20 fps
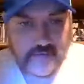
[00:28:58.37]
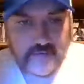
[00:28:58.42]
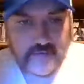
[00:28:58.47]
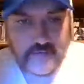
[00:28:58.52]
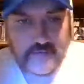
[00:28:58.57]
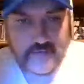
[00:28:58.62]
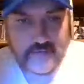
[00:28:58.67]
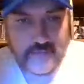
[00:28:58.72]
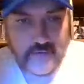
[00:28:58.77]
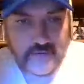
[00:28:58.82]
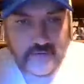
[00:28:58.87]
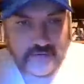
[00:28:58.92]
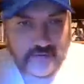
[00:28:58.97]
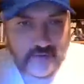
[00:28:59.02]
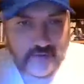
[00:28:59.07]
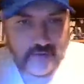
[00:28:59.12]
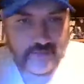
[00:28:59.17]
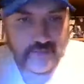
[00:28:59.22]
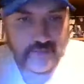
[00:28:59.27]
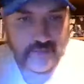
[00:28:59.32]
Watch
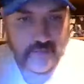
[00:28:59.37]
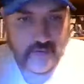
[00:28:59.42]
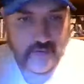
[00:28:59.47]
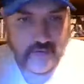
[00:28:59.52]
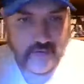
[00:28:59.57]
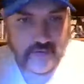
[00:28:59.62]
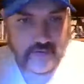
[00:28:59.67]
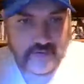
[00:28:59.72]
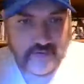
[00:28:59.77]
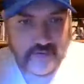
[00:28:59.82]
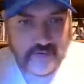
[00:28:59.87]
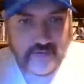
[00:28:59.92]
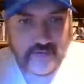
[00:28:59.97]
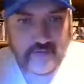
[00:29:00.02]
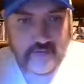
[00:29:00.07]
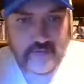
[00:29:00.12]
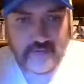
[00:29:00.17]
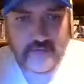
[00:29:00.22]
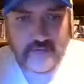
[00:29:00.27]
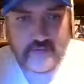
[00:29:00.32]
out for part 2
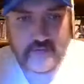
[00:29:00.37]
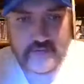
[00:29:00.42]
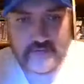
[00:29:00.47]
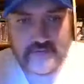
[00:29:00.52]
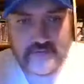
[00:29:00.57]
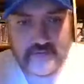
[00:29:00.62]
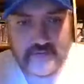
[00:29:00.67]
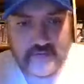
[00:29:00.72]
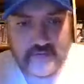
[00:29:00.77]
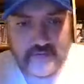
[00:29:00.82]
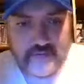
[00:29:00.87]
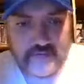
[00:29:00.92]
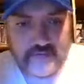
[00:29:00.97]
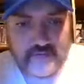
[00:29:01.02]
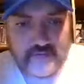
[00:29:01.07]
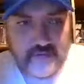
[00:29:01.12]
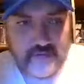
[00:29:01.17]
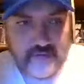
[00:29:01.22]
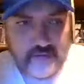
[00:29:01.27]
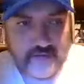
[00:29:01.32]
of this
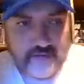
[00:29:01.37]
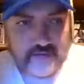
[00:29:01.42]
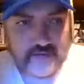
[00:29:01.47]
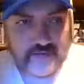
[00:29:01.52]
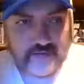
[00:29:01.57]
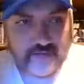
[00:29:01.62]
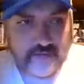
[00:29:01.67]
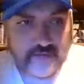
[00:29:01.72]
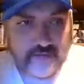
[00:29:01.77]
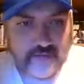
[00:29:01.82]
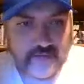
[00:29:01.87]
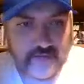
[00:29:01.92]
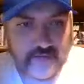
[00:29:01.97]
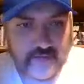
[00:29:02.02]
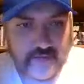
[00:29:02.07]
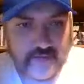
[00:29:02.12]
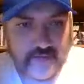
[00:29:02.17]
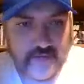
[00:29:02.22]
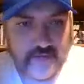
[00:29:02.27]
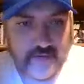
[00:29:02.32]
history
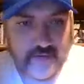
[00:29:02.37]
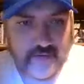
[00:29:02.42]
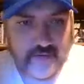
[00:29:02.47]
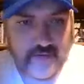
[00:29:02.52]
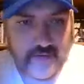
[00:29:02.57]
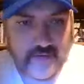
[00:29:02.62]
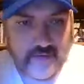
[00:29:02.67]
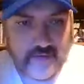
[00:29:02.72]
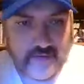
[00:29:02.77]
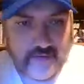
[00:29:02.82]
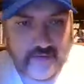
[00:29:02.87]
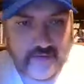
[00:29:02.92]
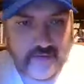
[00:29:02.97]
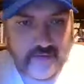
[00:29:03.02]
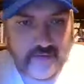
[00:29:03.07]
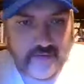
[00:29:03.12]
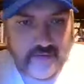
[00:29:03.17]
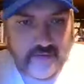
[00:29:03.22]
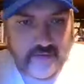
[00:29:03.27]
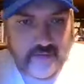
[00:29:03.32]
of
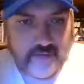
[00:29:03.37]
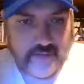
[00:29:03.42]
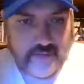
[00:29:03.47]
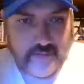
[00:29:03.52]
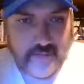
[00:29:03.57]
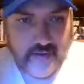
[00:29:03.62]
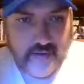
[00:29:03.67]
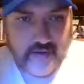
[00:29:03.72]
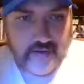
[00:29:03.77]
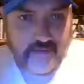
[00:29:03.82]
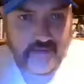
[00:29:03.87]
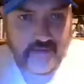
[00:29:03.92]
my